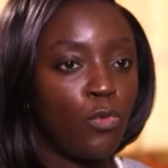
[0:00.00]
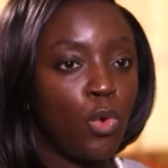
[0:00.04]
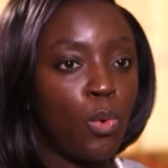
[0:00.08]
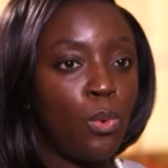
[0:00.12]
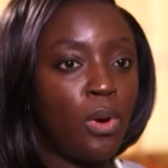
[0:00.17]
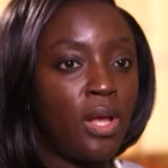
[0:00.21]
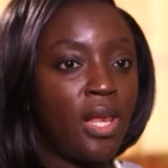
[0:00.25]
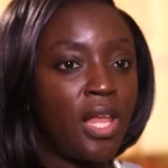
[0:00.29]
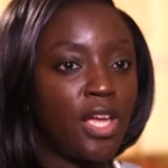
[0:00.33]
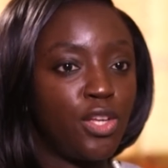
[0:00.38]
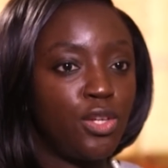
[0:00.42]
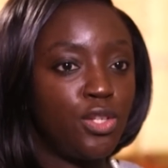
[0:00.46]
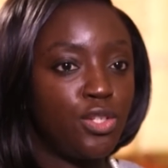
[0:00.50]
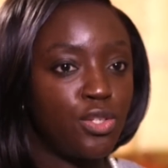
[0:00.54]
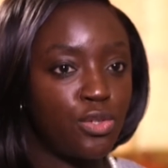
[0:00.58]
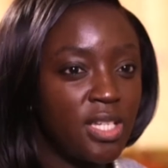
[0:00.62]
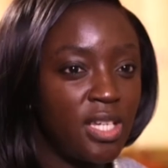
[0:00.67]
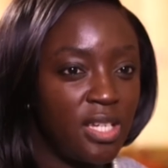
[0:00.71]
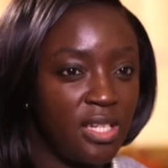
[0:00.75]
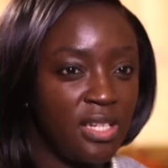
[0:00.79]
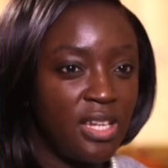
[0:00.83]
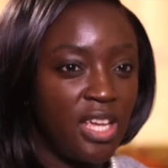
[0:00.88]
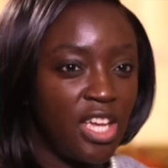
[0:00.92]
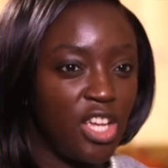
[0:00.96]
while acute
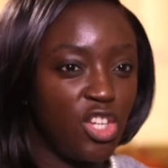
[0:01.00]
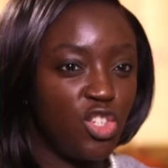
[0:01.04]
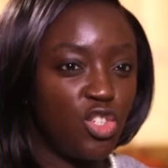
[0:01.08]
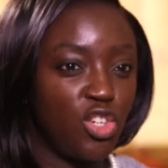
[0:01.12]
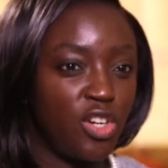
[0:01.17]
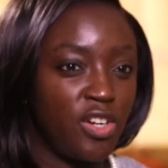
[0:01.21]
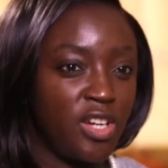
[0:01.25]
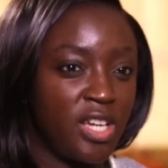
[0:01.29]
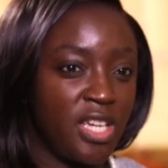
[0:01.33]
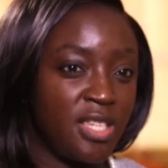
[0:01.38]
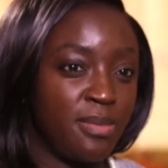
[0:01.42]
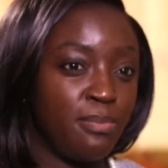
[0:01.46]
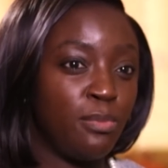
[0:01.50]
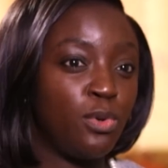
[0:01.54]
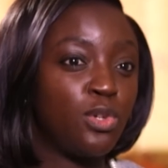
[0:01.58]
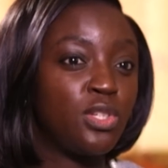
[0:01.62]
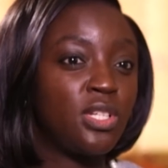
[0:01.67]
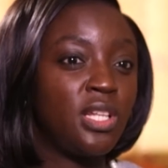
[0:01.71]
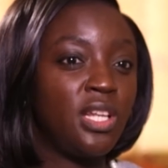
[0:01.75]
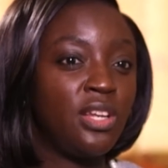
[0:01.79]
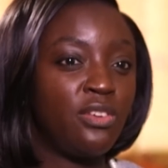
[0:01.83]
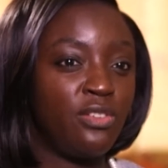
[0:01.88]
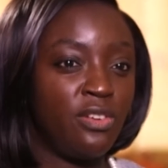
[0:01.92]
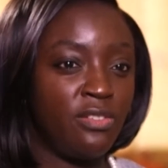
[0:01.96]
kidney injury is
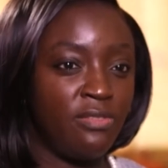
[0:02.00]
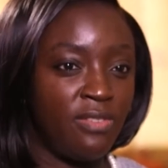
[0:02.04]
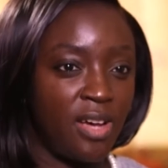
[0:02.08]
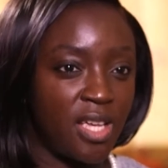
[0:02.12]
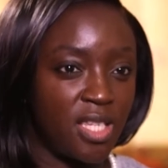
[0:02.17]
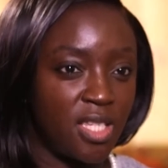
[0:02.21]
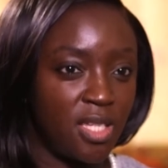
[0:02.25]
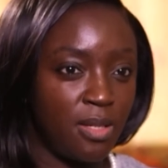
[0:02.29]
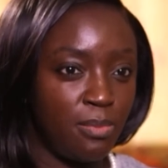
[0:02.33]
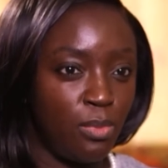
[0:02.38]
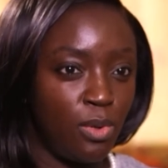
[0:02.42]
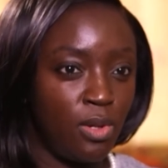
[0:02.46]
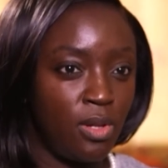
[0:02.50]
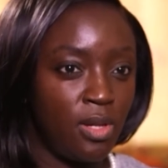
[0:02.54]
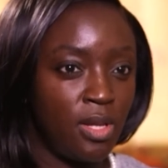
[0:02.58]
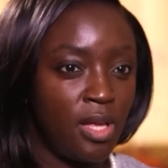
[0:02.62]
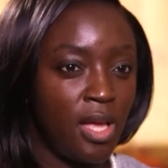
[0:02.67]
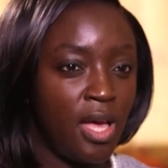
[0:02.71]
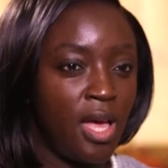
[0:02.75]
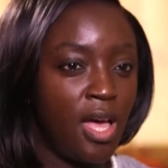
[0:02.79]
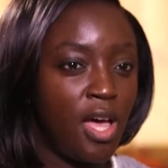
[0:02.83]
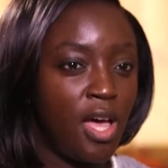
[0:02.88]
mostly reversible